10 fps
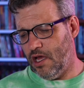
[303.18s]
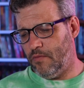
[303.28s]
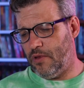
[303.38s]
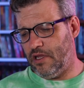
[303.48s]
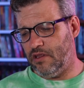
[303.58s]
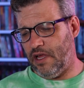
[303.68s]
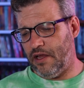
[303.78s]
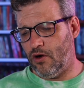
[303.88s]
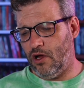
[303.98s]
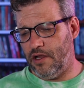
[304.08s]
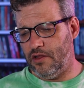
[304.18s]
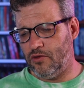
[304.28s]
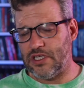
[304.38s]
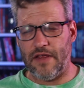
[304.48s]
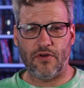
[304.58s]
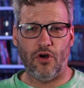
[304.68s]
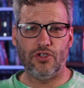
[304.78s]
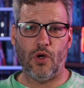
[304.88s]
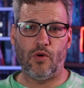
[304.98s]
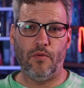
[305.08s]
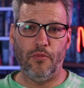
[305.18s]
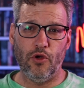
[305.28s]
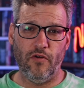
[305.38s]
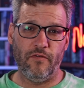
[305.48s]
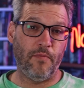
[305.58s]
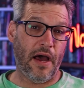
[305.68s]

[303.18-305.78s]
but later on those safeguards are removed